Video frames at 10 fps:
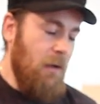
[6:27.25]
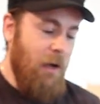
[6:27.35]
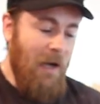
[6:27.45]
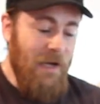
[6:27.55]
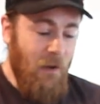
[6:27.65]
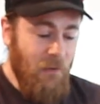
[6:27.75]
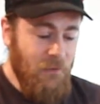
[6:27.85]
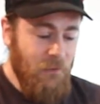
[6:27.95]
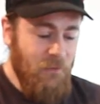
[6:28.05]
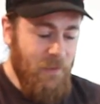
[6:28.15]
I
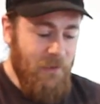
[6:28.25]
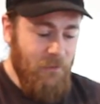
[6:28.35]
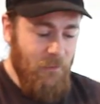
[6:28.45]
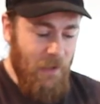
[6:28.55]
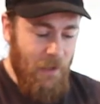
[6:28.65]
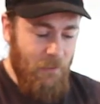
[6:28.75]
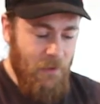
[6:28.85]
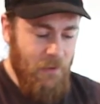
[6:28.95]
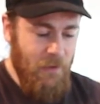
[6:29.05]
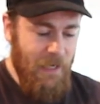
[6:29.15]
also spent some time
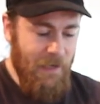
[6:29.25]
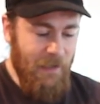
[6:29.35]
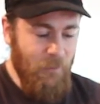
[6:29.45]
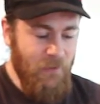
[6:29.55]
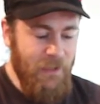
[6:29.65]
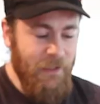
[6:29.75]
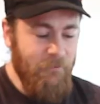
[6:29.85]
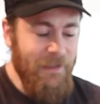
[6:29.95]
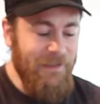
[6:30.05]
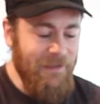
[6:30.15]
and I completely
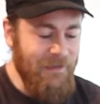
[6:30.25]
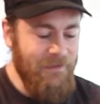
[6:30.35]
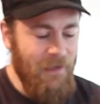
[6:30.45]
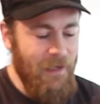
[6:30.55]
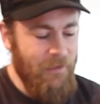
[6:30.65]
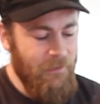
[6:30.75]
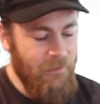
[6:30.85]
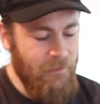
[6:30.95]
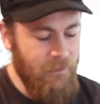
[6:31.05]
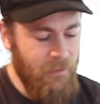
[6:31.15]
redid the site
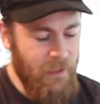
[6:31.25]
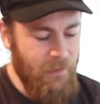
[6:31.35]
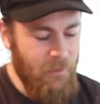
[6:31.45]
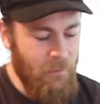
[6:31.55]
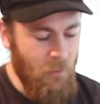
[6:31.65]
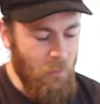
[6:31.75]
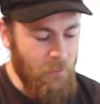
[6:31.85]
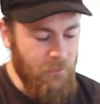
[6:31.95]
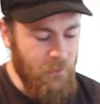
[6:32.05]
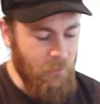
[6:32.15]
in
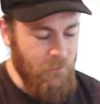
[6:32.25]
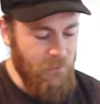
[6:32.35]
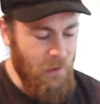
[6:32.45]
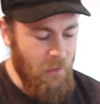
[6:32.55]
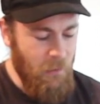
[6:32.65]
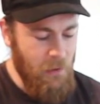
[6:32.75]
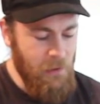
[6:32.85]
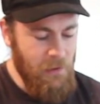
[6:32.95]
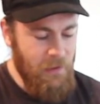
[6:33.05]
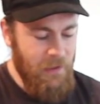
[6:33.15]
mobile too. So
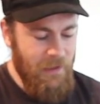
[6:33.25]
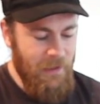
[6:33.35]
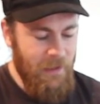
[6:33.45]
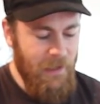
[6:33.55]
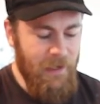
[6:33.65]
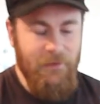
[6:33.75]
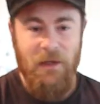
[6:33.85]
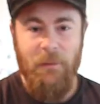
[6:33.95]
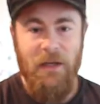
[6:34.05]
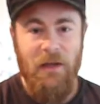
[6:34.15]
it's
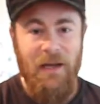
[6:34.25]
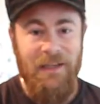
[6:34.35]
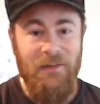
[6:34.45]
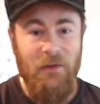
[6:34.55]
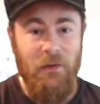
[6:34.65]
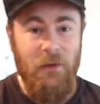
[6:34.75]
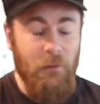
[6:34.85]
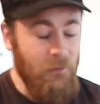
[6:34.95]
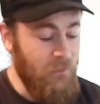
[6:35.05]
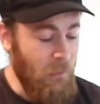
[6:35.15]
going to be a lot easier to
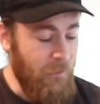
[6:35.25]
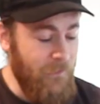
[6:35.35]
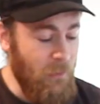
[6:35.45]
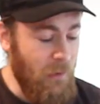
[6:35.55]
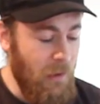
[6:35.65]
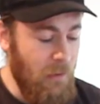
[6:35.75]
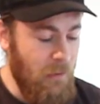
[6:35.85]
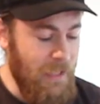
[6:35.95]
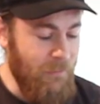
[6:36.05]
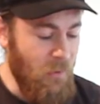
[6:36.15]
use. So if you
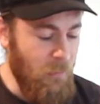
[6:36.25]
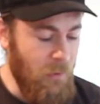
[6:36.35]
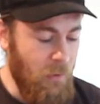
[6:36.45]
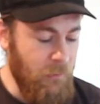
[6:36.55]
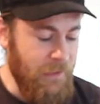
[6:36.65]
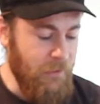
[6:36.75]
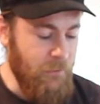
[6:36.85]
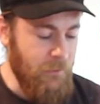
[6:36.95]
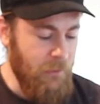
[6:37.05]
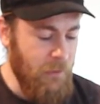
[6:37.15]
are a mobile only
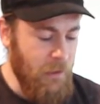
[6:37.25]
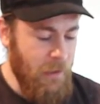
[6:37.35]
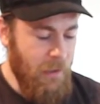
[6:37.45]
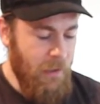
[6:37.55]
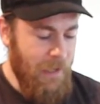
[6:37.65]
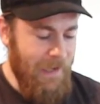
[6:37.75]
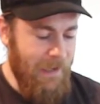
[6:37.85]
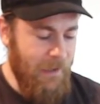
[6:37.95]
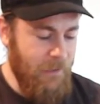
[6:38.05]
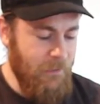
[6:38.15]
user
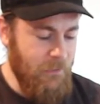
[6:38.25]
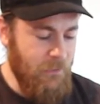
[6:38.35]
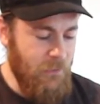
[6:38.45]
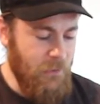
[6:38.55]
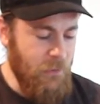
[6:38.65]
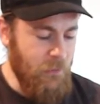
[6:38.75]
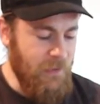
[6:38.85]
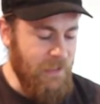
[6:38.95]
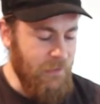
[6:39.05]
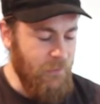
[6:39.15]
and you
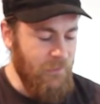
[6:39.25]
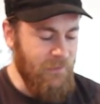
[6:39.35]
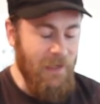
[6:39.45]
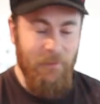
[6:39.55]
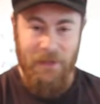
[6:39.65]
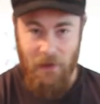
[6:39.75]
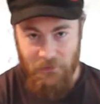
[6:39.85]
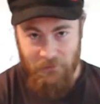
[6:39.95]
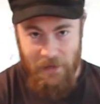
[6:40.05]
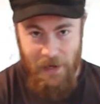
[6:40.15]
didn't use the site
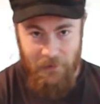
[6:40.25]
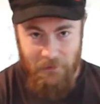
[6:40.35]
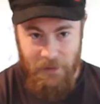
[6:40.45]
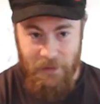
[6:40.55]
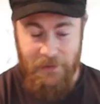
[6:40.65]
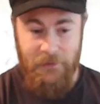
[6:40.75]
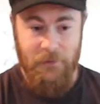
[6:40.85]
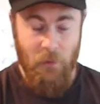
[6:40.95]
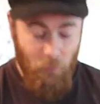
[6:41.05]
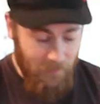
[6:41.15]
because of that, and I
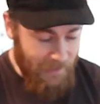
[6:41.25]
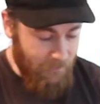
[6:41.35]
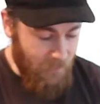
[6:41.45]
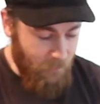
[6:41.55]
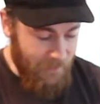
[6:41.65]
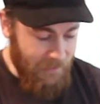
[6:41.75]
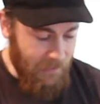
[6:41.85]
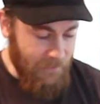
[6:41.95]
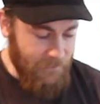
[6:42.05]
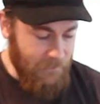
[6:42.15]
don't blame you
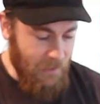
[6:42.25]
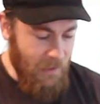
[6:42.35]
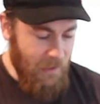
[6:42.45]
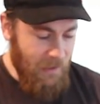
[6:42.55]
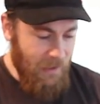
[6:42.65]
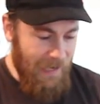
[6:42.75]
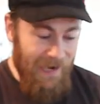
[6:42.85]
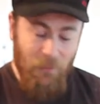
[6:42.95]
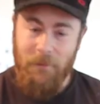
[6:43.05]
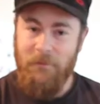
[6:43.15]
because
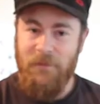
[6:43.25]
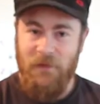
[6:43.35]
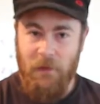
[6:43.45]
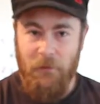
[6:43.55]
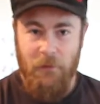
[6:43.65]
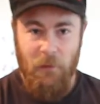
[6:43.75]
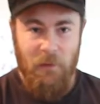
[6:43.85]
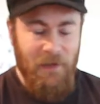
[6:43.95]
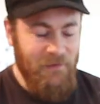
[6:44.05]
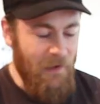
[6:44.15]
I would suffer through
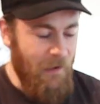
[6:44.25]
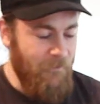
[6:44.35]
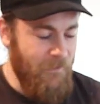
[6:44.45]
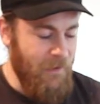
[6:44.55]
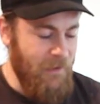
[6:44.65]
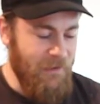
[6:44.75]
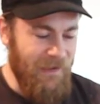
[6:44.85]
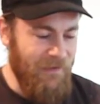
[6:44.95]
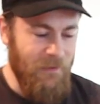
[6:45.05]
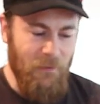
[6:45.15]
it myself, and
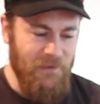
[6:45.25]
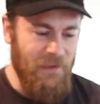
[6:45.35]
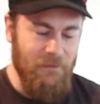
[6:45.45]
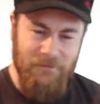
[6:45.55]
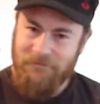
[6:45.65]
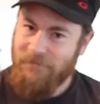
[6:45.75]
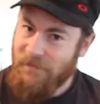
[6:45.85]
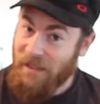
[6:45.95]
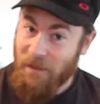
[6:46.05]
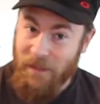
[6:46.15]
I always thought,
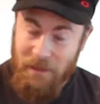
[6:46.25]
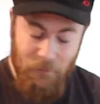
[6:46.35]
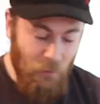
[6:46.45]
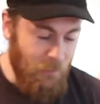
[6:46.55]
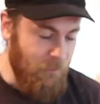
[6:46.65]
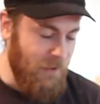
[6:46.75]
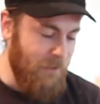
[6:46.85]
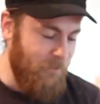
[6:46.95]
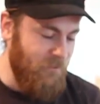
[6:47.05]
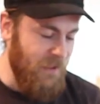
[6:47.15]
I got to make it mobile,
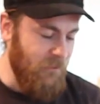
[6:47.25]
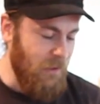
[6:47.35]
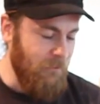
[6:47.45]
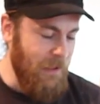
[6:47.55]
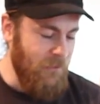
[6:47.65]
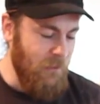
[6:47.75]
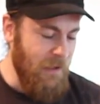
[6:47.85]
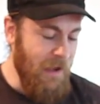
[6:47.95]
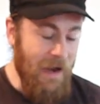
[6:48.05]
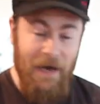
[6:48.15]
but never got around to
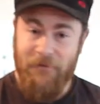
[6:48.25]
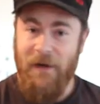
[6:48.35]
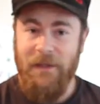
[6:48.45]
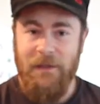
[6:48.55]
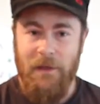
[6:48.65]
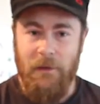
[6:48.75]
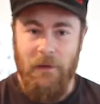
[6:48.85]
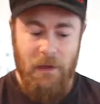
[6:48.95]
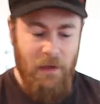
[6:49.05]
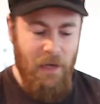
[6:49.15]
it. I finally did.
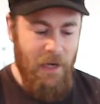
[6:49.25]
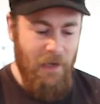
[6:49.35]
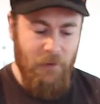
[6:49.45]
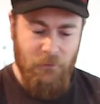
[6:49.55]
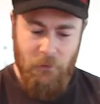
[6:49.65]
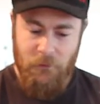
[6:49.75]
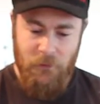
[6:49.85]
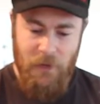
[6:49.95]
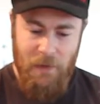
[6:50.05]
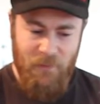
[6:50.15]
And I was grocery
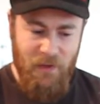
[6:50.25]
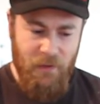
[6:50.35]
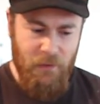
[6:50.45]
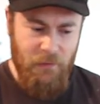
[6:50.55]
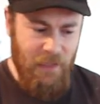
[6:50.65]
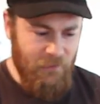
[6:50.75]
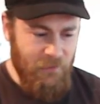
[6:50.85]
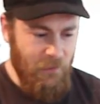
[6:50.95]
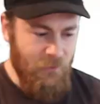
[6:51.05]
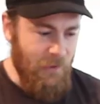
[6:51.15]
shopping and I actually
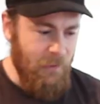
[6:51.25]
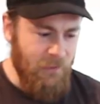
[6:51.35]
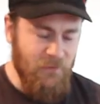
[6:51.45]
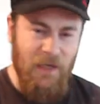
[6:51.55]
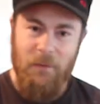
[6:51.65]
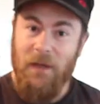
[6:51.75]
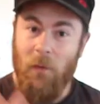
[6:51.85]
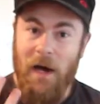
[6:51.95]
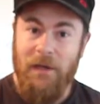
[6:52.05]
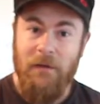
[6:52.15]
started checking out the site. I'm like,
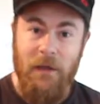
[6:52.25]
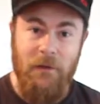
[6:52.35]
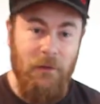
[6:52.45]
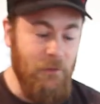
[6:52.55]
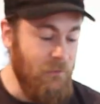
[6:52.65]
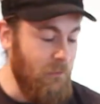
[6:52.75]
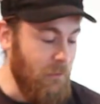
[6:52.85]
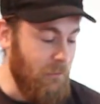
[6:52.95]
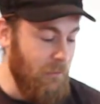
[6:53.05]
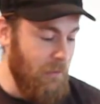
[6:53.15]
why didn't I do this sooner?